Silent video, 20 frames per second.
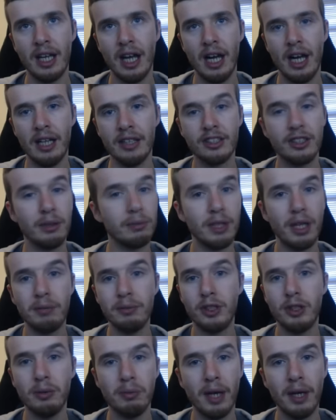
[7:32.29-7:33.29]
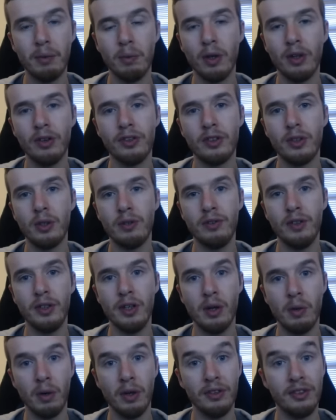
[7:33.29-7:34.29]
sometimes you might want to if you
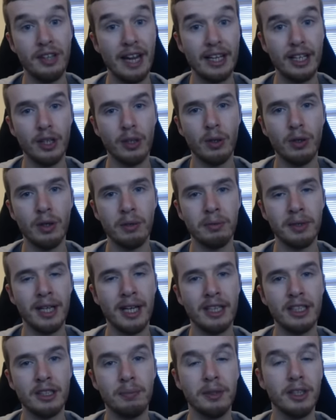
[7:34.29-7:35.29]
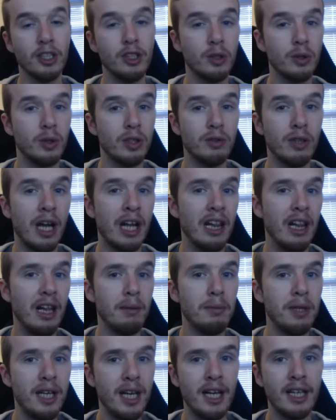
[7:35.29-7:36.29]
know what deck you're going up against, because you can
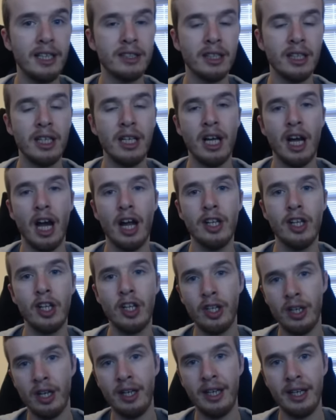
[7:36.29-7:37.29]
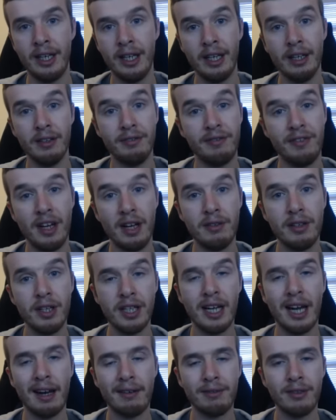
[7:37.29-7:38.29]
eliminate an early Faeria
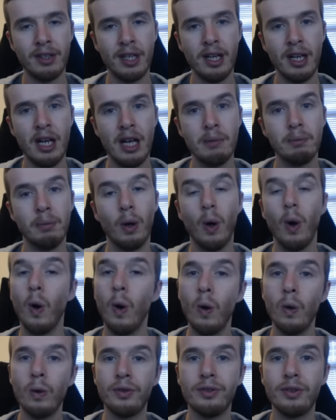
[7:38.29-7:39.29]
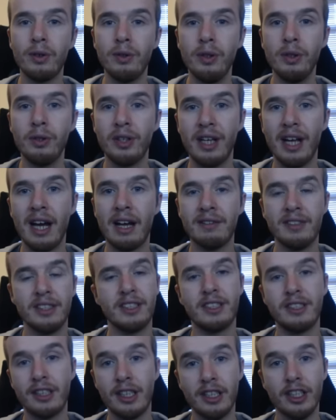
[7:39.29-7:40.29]
gatherer, but also you can have it
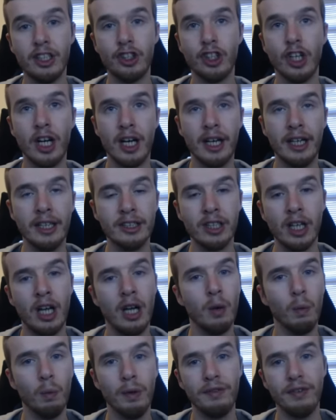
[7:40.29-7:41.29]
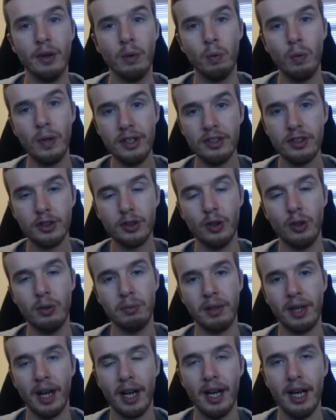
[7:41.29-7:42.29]
synergize with your Windstorm
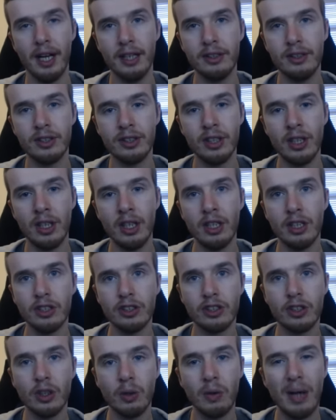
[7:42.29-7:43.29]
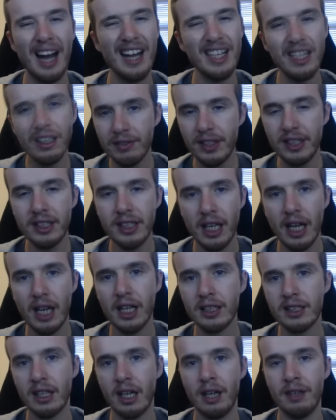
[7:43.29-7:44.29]
cards. So any of these
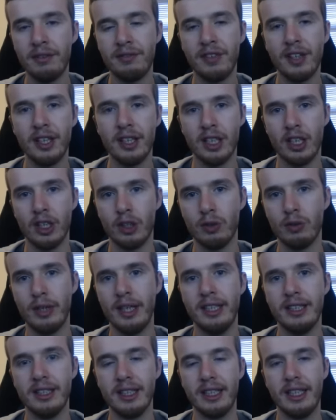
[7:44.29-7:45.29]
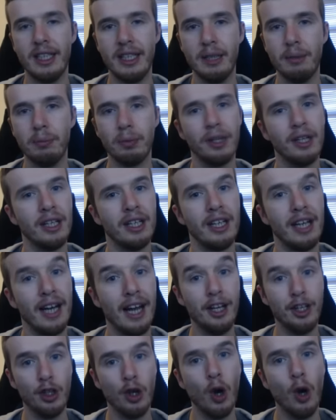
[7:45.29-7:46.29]
cards I think are great to keep
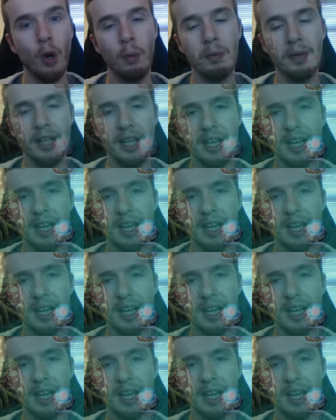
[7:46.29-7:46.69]
in your opening